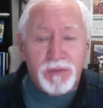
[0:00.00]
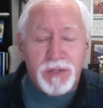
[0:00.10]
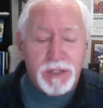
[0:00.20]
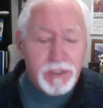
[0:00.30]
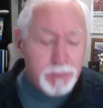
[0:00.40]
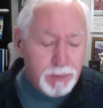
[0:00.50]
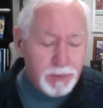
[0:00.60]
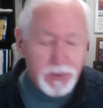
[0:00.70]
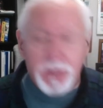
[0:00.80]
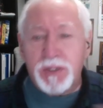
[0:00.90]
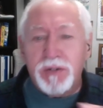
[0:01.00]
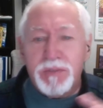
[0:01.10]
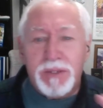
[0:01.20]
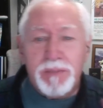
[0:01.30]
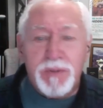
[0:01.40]
it a bummer. So here's my
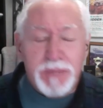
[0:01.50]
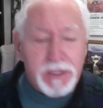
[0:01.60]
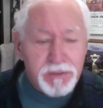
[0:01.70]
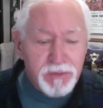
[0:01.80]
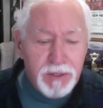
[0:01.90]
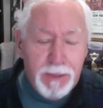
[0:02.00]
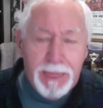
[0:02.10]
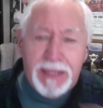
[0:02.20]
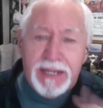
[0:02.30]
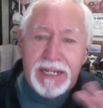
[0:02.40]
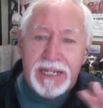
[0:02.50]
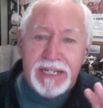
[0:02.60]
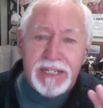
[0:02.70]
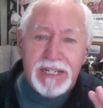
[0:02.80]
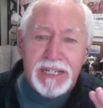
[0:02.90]
perspective it
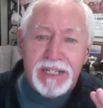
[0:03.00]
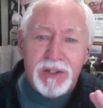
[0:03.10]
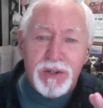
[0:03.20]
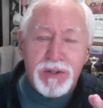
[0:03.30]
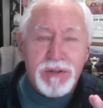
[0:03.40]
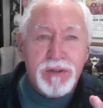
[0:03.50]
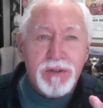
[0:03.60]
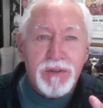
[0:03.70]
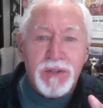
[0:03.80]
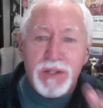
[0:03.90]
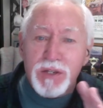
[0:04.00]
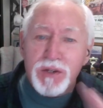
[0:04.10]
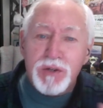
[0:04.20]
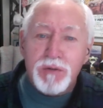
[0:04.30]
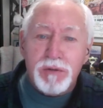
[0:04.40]
is the
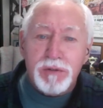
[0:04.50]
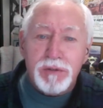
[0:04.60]
historical.